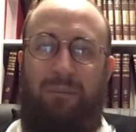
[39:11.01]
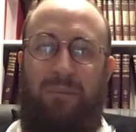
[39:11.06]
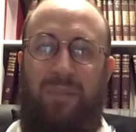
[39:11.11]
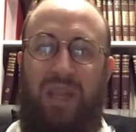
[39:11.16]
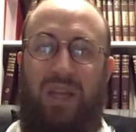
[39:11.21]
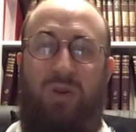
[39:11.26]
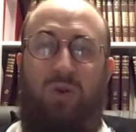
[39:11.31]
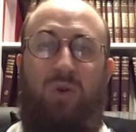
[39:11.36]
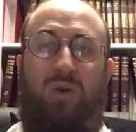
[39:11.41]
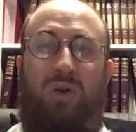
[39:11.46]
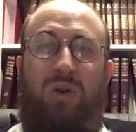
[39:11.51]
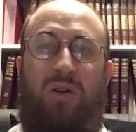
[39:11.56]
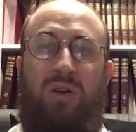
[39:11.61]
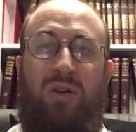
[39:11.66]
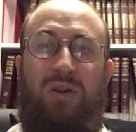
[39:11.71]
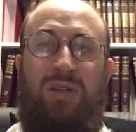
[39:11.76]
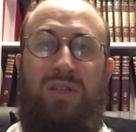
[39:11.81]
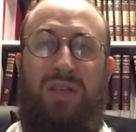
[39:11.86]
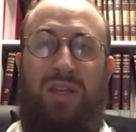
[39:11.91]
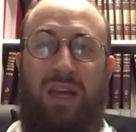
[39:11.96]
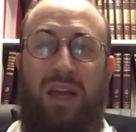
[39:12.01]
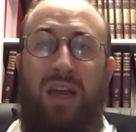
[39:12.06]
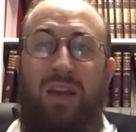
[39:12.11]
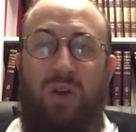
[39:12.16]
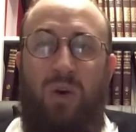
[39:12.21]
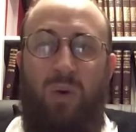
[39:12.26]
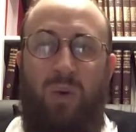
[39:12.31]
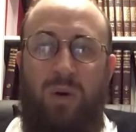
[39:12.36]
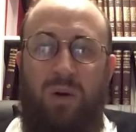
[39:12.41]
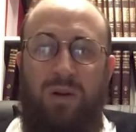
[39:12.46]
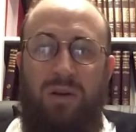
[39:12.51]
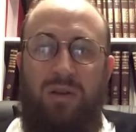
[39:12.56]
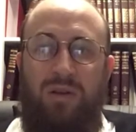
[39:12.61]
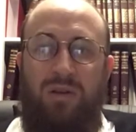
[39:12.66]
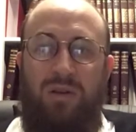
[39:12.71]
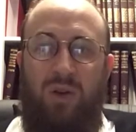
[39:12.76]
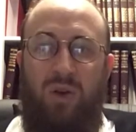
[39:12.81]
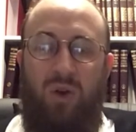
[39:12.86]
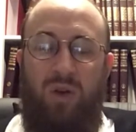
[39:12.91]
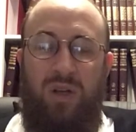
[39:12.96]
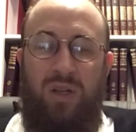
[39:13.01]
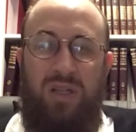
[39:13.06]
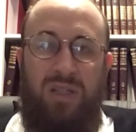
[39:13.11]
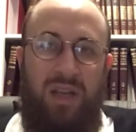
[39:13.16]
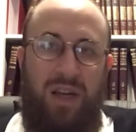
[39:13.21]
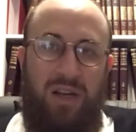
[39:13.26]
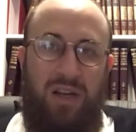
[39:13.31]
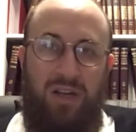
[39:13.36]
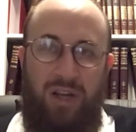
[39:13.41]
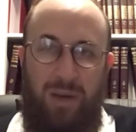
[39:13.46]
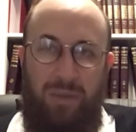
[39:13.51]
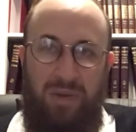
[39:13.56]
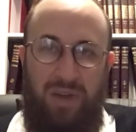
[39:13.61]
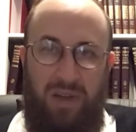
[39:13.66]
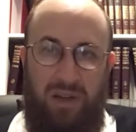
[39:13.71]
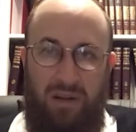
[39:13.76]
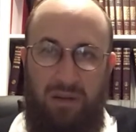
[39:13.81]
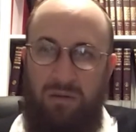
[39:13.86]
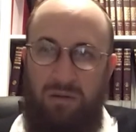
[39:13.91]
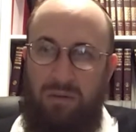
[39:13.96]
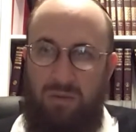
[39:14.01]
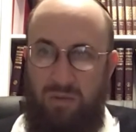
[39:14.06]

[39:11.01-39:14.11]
then you could continue the goodness that Hashem did